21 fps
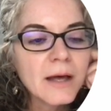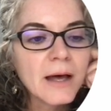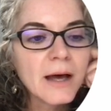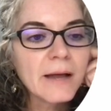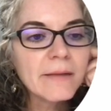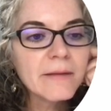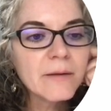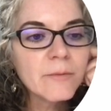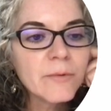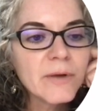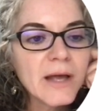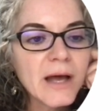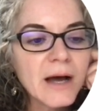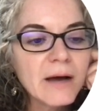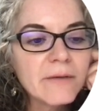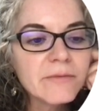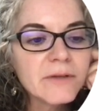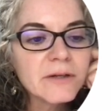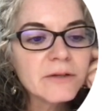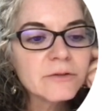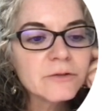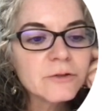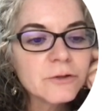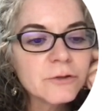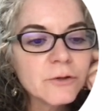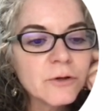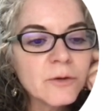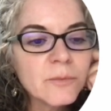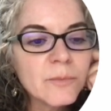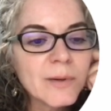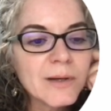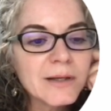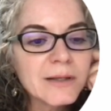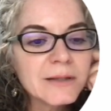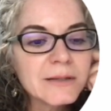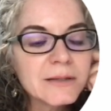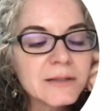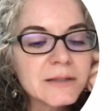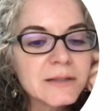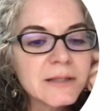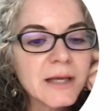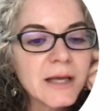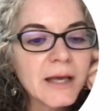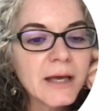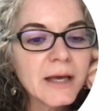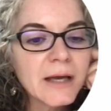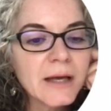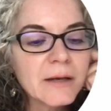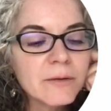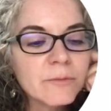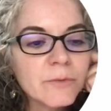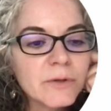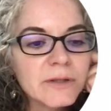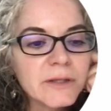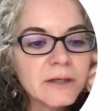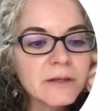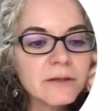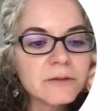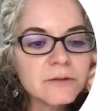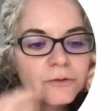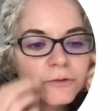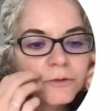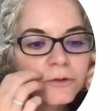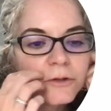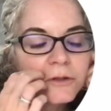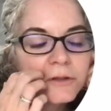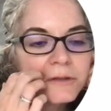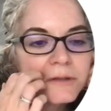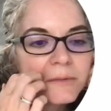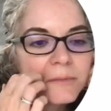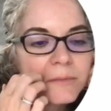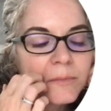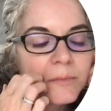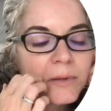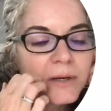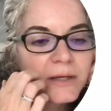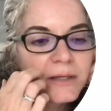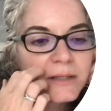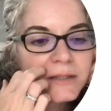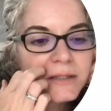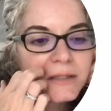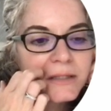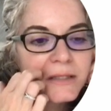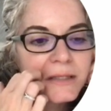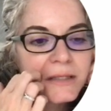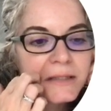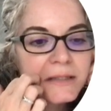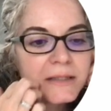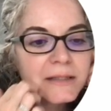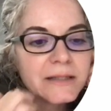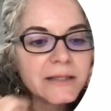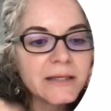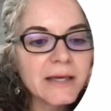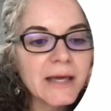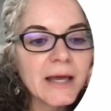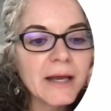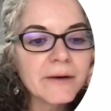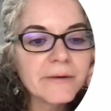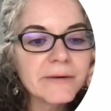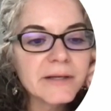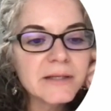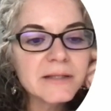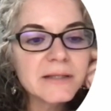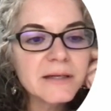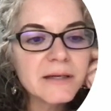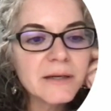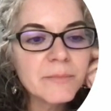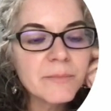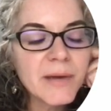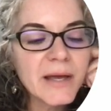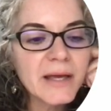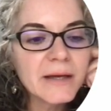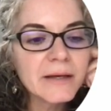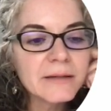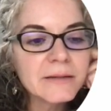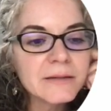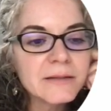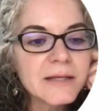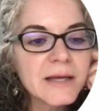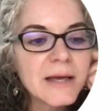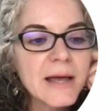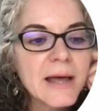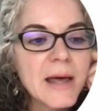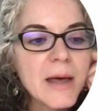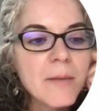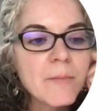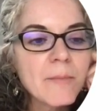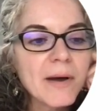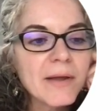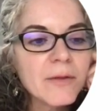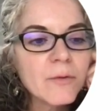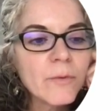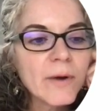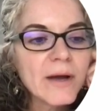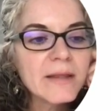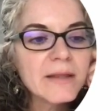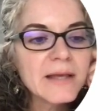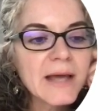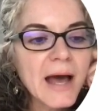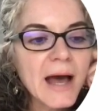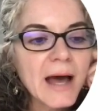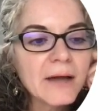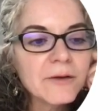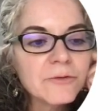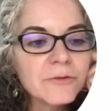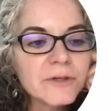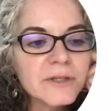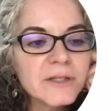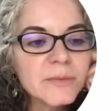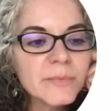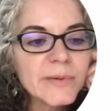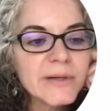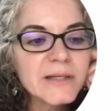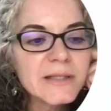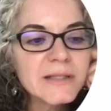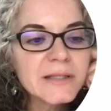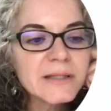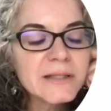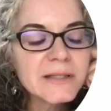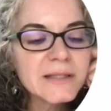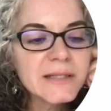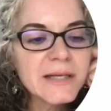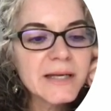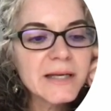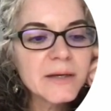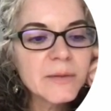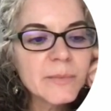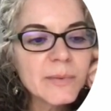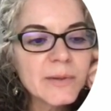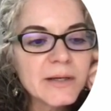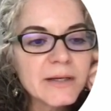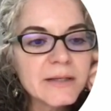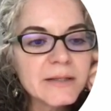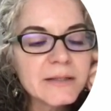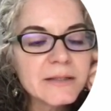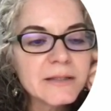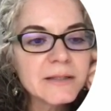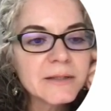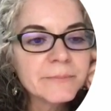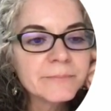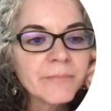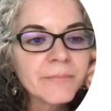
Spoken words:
And then we have the control bus, and what the control bus does is it carries commands. By the way, the address bus and the data bus,